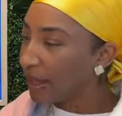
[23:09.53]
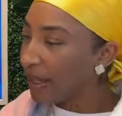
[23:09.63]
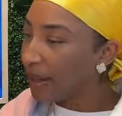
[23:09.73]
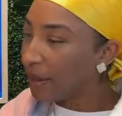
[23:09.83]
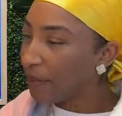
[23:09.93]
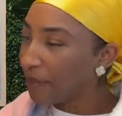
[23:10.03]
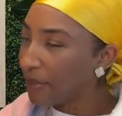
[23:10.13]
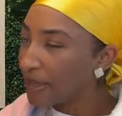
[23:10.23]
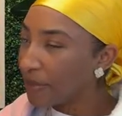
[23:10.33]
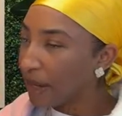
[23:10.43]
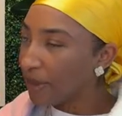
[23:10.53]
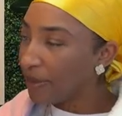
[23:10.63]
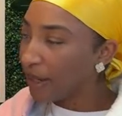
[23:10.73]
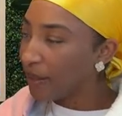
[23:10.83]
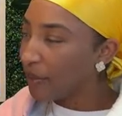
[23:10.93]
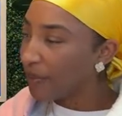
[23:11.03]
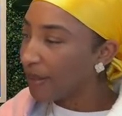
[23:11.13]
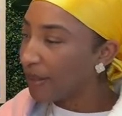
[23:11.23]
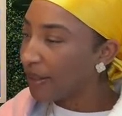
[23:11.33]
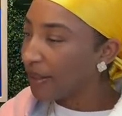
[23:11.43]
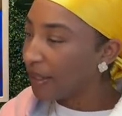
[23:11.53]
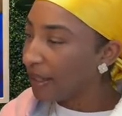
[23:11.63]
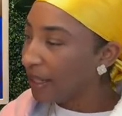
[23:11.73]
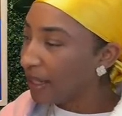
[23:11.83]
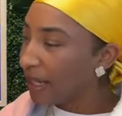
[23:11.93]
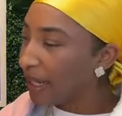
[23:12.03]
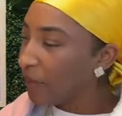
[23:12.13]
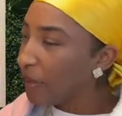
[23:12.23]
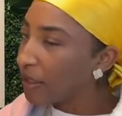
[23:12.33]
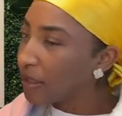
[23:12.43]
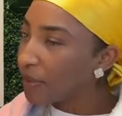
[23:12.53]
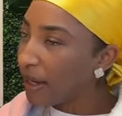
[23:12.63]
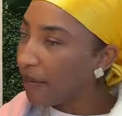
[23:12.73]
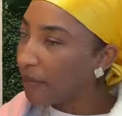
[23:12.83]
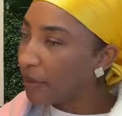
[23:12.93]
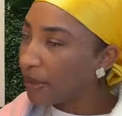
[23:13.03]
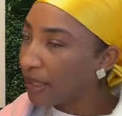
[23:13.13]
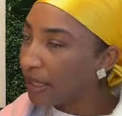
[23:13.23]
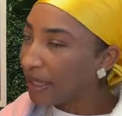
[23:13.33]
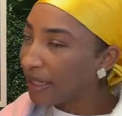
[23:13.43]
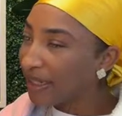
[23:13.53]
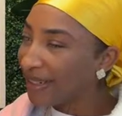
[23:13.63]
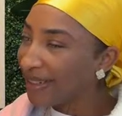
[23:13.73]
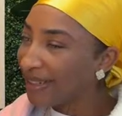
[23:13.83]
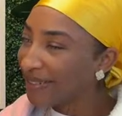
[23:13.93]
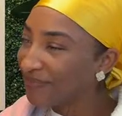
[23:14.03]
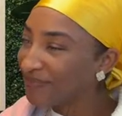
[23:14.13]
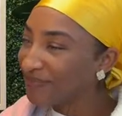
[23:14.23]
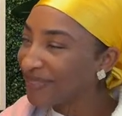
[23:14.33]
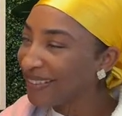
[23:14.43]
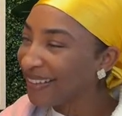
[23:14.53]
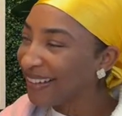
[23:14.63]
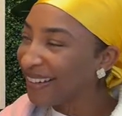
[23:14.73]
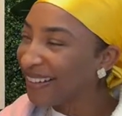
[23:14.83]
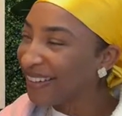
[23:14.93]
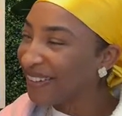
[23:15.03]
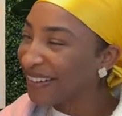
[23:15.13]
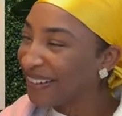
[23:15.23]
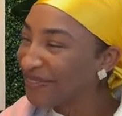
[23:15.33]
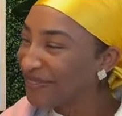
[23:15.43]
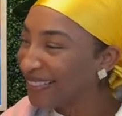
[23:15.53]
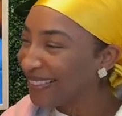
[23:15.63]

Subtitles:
Yep, it's a mommy makeover. And then what else we have going on? We got Laura.